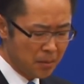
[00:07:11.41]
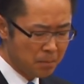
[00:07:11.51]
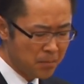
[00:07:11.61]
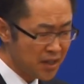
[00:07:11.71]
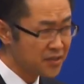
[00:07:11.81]

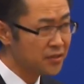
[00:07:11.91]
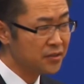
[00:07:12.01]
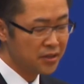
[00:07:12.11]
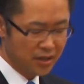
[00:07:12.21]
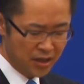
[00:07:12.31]
must
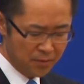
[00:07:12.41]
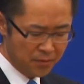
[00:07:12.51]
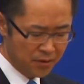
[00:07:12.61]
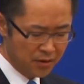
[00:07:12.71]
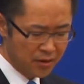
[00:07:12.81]

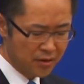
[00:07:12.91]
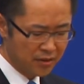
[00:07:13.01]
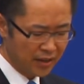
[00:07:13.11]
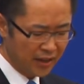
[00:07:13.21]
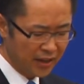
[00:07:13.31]
give
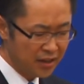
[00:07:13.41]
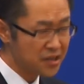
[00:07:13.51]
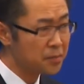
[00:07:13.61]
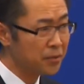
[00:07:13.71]
the highest